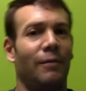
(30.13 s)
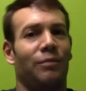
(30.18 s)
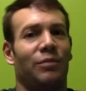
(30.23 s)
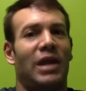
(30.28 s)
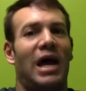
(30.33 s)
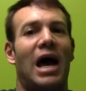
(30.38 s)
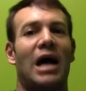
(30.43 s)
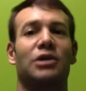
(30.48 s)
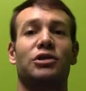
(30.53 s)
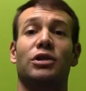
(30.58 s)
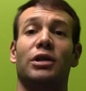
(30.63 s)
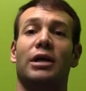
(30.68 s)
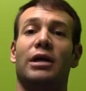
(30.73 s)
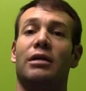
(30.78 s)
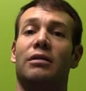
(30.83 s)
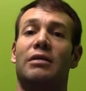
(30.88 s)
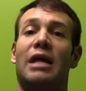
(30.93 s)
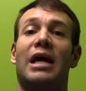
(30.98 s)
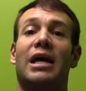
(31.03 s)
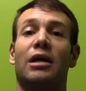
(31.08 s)
they
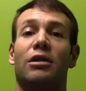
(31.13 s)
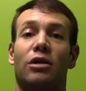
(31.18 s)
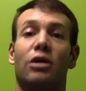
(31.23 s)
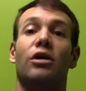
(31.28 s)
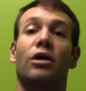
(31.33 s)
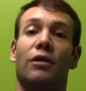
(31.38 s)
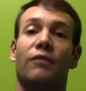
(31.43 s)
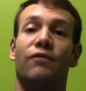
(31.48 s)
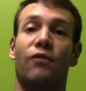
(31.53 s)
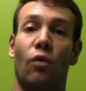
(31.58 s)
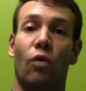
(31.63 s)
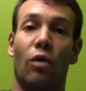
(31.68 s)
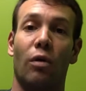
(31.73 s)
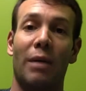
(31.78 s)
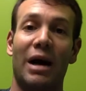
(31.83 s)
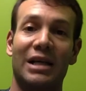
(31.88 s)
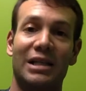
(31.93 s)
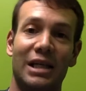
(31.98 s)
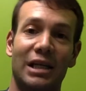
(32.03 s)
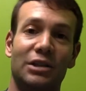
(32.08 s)
actually they get the good form.
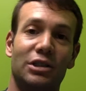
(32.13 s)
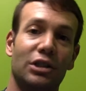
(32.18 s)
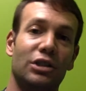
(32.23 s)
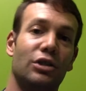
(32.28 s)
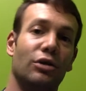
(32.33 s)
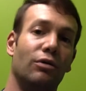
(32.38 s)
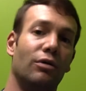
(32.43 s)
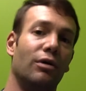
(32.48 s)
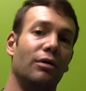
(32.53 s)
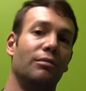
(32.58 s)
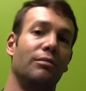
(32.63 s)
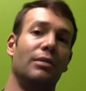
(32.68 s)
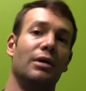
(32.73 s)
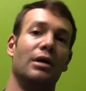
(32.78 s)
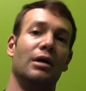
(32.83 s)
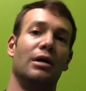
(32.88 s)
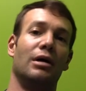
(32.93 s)
I teach it to them.